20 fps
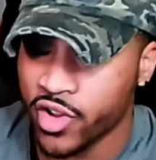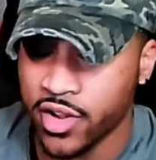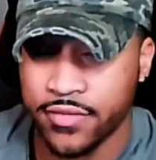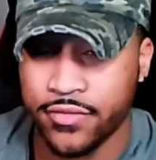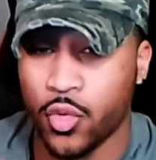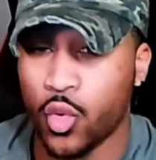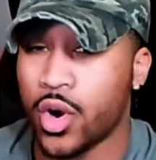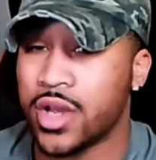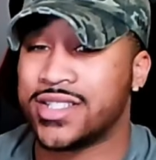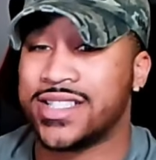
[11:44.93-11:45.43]

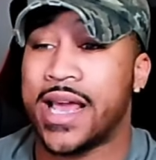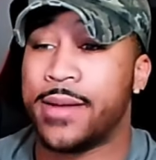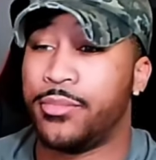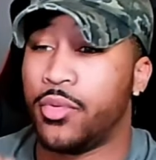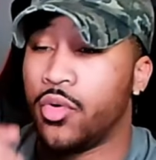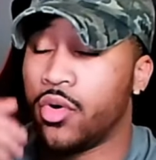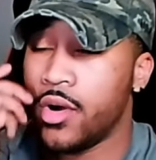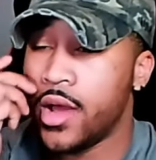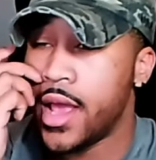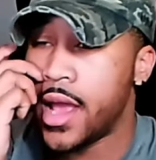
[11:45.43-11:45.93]
For
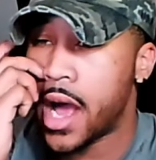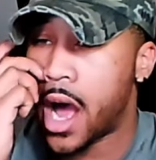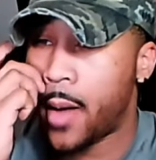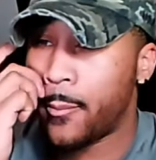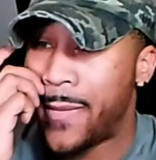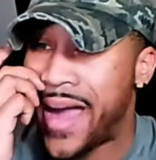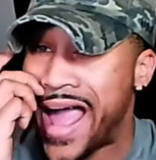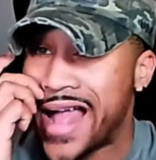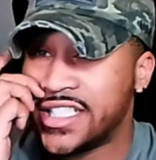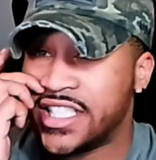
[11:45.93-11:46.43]
example,
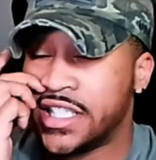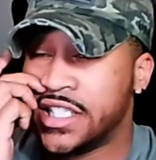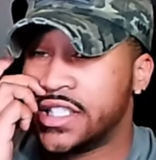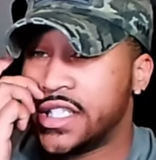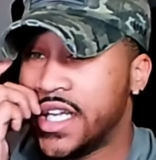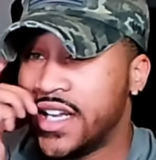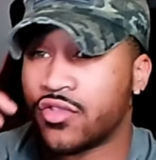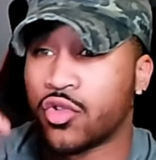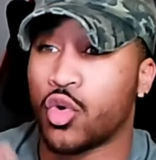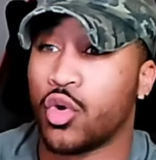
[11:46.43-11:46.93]
imagine
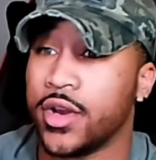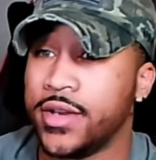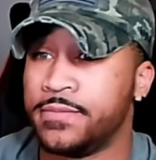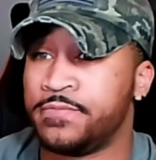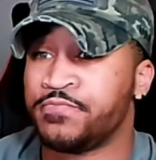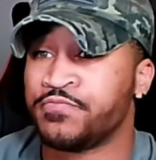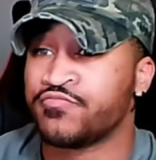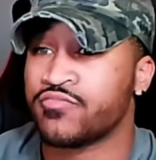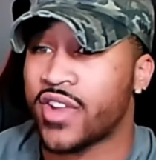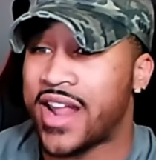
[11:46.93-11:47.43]
Leroy
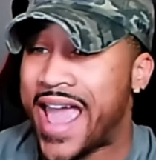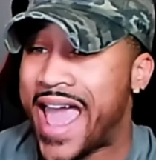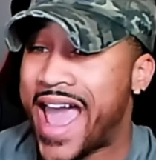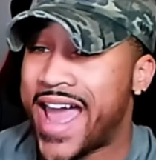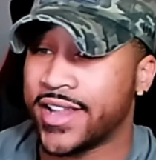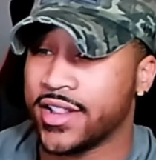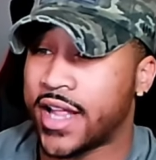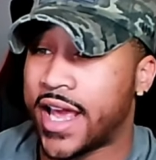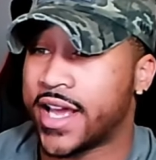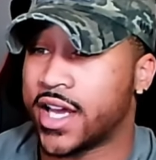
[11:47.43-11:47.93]

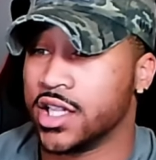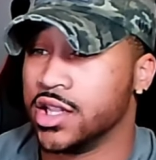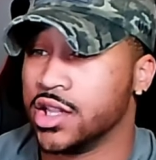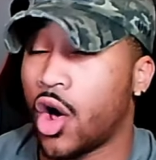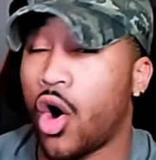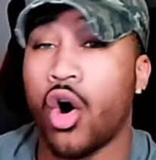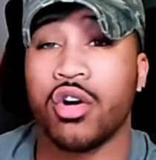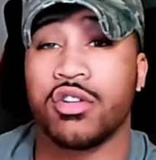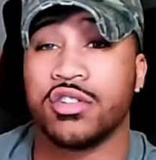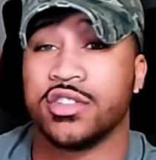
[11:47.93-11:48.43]
had like a
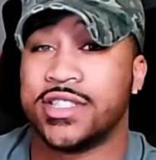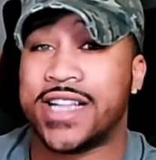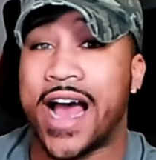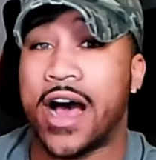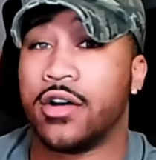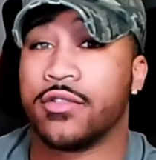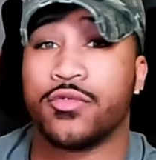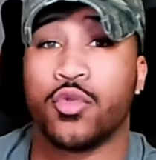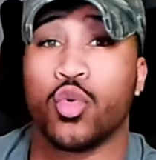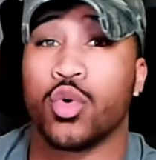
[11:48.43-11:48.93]
Lars
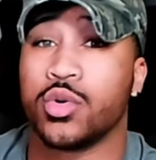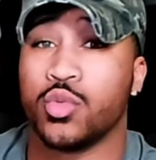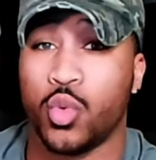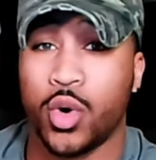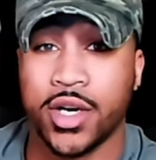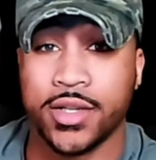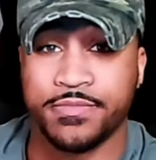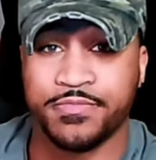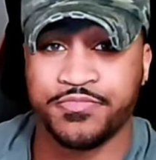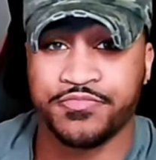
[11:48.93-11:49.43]
down forward
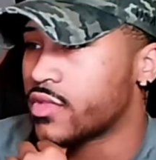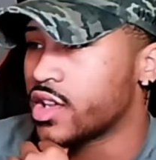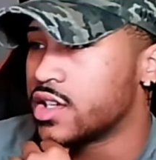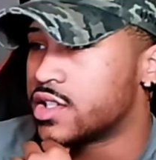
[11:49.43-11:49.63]
1.